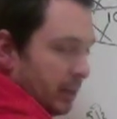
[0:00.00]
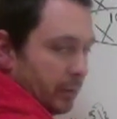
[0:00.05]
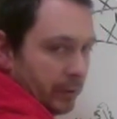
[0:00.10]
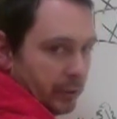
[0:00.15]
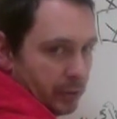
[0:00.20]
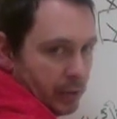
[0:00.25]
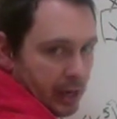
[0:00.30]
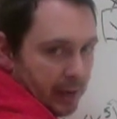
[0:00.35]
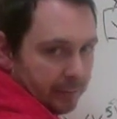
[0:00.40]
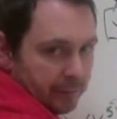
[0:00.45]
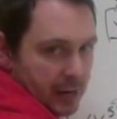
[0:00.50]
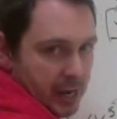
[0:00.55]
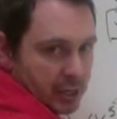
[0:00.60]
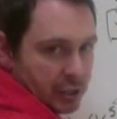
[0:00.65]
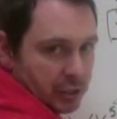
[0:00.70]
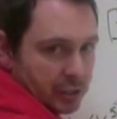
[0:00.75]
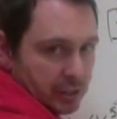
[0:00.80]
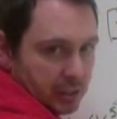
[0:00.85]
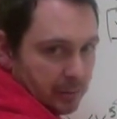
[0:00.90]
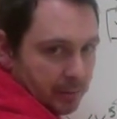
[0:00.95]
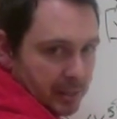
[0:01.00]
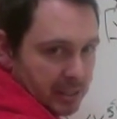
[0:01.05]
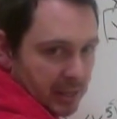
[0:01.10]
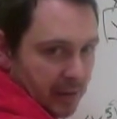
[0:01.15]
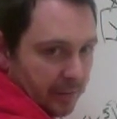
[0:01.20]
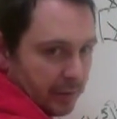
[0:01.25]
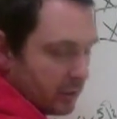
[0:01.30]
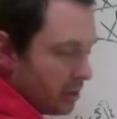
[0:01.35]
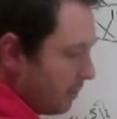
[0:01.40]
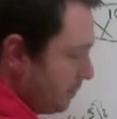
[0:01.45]
When you add fractions, they must
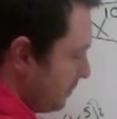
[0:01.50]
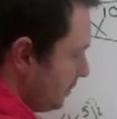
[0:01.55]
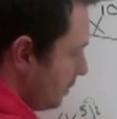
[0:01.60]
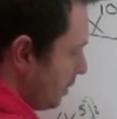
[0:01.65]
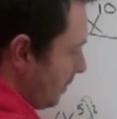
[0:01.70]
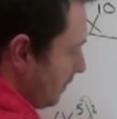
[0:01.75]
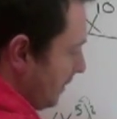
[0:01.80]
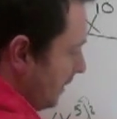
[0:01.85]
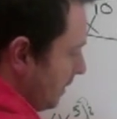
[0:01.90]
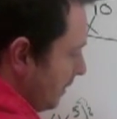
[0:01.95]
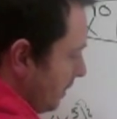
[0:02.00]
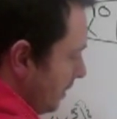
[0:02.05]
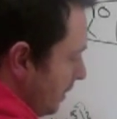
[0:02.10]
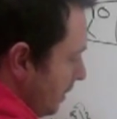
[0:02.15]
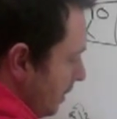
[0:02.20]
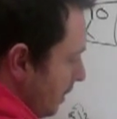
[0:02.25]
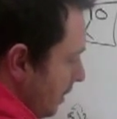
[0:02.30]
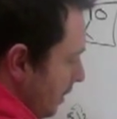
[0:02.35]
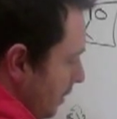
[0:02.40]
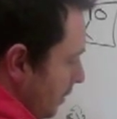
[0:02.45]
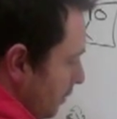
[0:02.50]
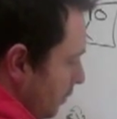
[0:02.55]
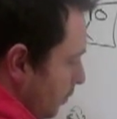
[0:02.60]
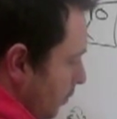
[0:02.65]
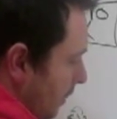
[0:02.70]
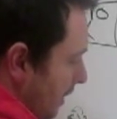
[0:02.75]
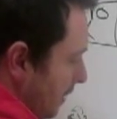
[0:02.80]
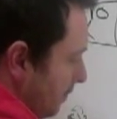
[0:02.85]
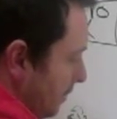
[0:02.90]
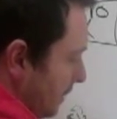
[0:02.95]
have a common denominator.
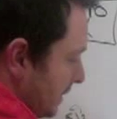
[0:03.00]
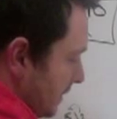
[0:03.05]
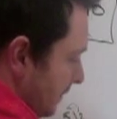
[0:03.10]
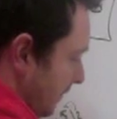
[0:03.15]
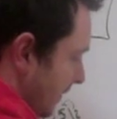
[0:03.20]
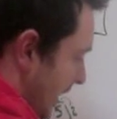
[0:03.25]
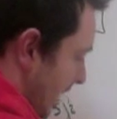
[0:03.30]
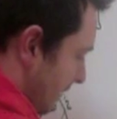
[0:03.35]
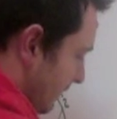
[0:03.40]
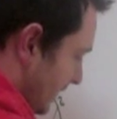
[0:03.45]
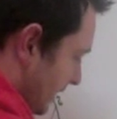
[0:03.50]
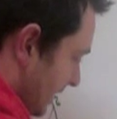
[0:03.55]
One plus five is